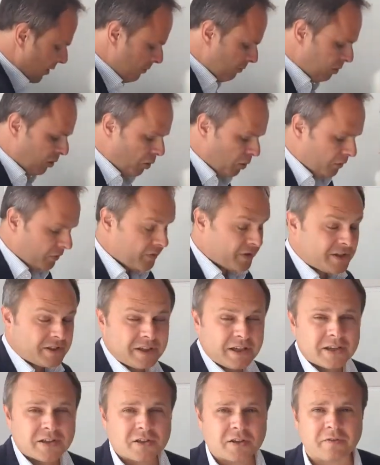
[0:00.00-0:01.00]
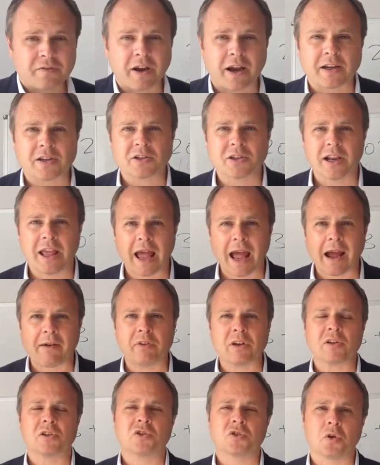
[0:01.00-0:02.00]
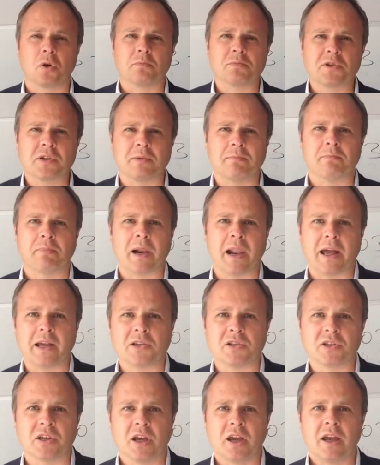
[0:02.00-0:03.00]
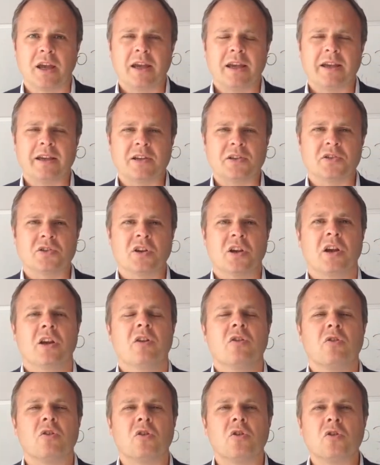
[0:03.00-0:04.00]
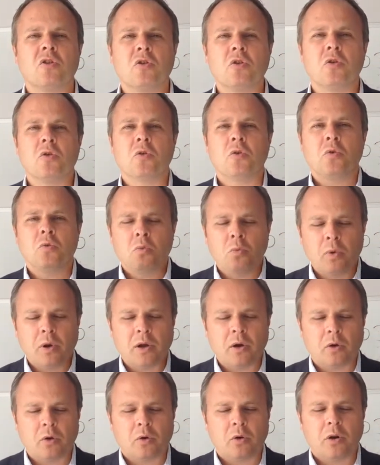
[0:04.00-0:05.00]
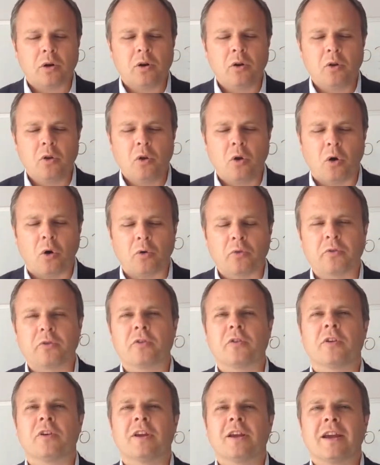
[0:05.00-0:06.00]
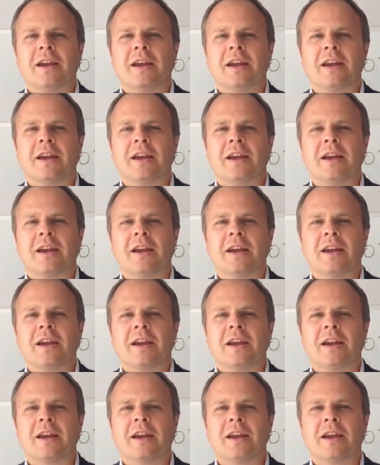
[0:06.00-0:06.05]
importance is of actually having stops in place is that you will not